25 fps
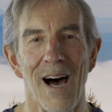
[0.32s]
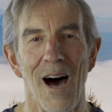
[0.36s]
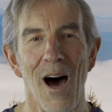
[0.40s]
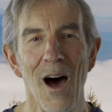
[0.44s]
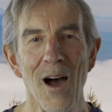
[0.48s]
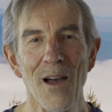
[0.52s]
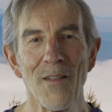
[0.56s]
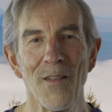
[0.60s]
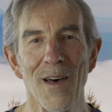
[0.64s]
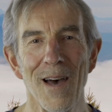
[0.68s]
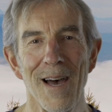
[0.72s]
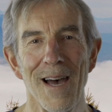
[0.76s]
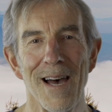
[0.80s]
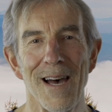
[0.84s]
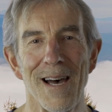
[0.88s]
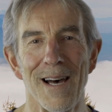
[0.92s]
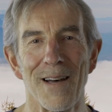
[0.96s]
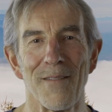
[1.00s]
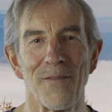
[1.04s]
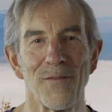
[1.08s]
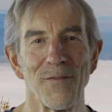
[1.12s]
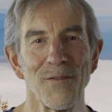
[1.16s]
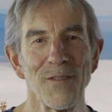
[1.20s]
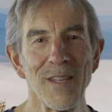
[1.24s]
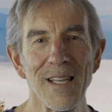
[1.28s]
Hi
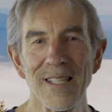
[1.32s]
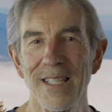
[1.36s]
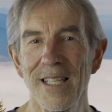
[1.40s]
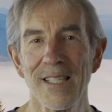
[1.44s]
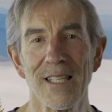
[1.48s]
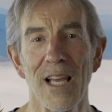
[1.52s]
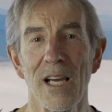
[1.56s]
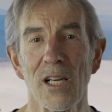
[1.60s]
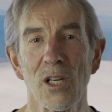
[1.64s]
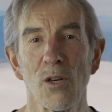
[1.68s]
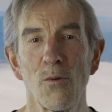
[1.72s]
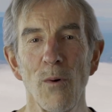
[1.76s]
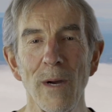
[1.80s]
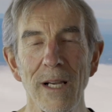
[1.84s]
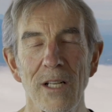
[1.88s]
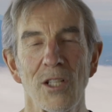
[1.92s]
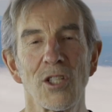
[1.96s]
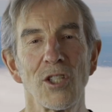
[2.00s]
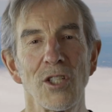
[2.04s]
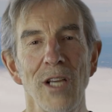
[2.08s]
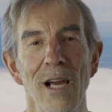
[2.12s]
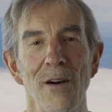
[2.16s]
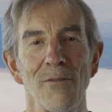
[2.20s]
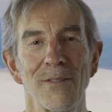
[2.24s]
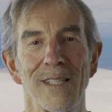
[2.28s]
there, this is a quick
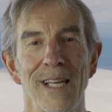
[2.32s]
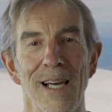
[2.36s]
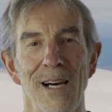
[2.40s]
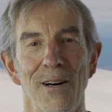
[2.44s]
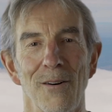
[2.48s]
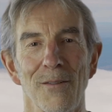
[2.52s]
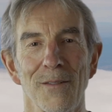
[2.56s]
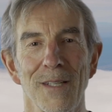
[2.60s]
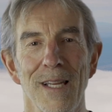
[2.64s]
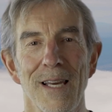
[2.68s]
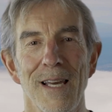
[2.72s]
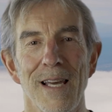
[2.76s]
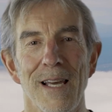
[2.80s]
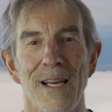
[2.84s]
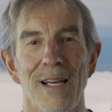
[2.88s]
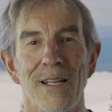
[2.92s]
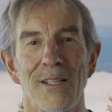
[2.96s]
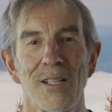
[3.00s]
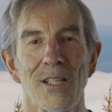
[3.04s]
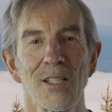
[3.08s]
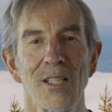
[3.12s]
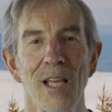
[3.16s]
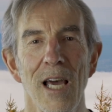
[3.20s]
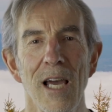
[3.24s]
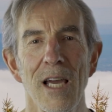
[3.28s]
shout out
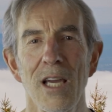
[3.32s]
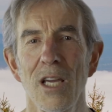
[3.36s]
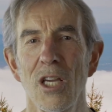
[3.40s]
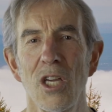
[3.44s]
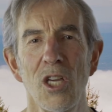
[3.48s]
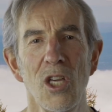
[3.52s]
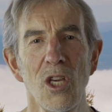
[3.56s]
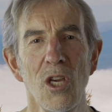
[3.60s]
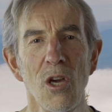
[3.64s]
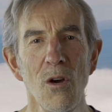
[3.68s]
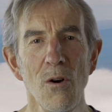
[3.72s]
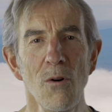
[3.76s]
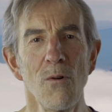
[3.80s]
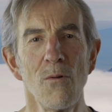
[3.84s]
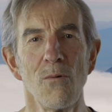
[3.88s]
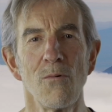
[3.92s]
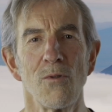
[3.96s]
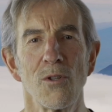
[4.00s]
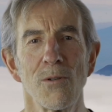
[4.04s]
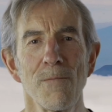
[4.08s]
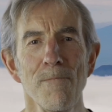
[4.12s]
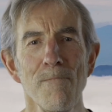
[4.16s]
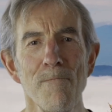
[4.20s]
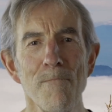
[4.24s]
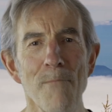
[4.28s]
to say a
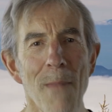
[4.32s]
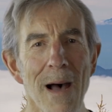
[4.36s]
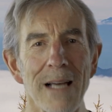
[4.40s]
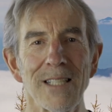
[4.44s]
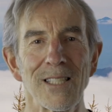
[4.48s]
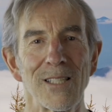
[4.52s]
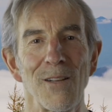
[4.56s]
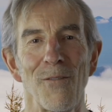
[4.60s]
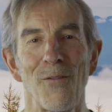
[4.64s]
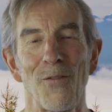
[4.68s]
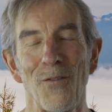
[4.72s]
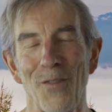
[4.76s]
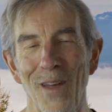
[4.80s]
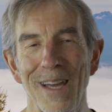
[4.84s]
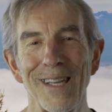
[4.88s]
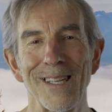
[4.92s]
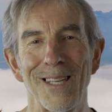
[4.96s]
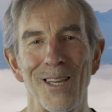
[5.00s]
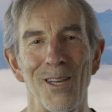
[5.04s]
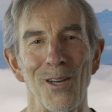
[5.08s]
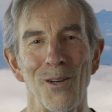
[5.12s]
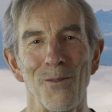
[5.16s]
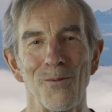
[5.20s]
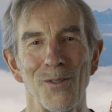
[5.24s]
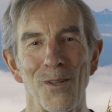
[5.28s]
huge, massive
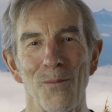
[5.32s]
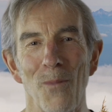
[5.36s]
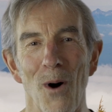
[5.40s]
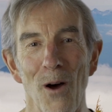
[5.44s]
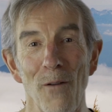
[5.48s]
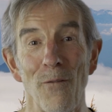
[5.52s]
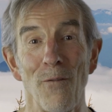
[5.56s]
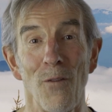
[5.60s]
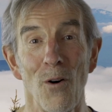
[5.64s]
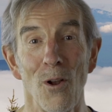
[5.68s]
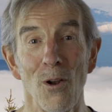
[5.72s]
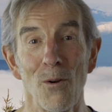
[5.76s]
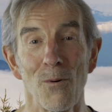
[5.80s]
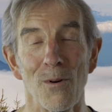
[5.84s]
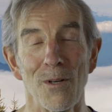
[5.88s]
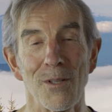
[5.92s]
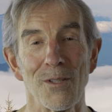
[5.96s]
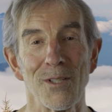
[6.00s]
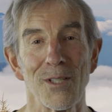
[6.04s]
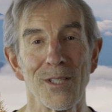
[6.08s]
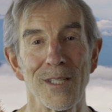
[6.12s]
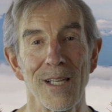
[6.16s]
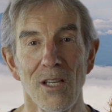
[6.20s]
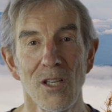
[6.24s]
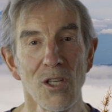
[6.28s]
thank you to my
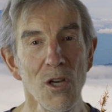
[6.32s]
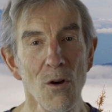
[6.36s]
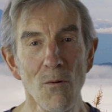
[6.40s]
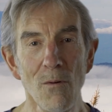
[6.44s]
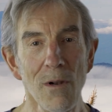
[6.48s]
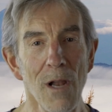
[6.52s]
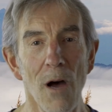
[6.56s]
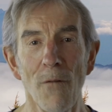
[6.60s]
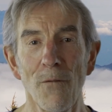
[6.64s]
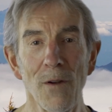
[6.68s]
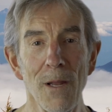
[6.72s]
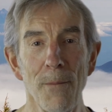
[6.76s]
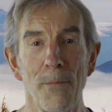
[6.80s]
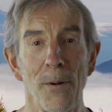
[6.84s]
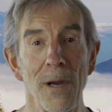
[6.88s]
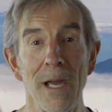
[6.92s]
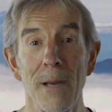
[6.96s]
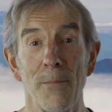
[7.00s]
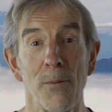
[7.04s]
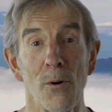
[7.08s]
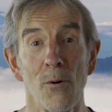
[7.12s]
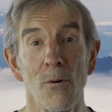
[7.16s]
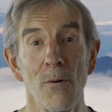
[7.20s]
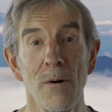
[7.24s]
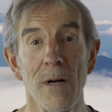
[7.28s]
followers. You lovely
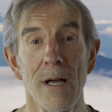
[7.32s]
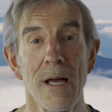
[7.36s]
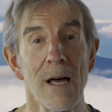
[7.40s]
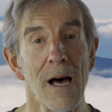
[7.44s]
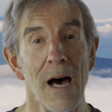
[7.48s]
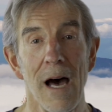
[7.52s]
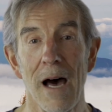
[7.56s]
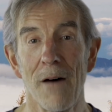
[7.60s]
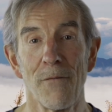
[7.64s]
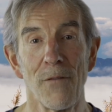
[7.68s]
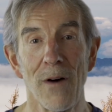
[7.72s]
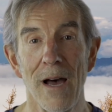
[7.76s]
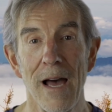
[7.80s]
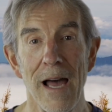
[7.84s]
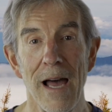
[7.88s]
people have